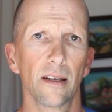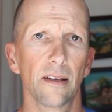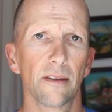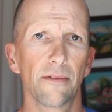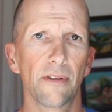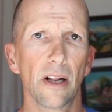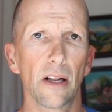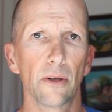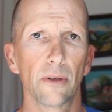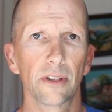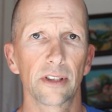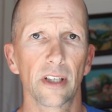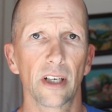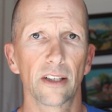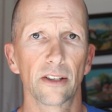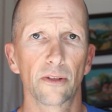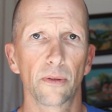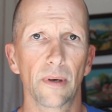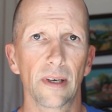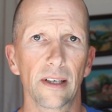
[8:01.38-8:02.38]
Follow us
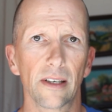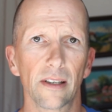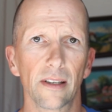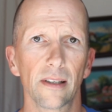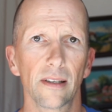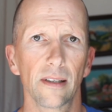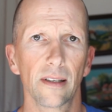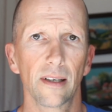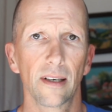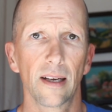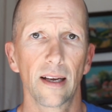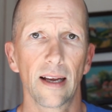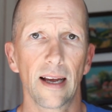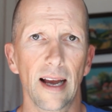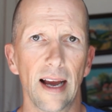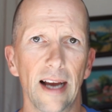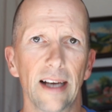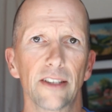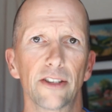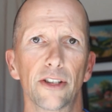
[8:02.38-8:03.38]
on Twitter
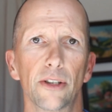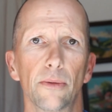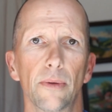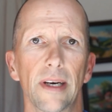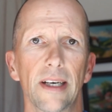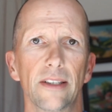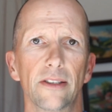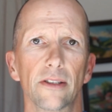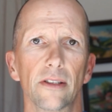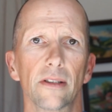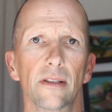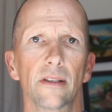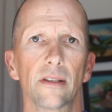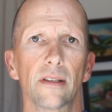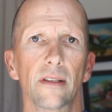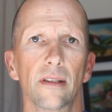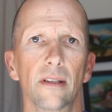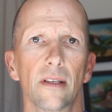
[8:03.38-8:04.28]
@Shoe Ranger,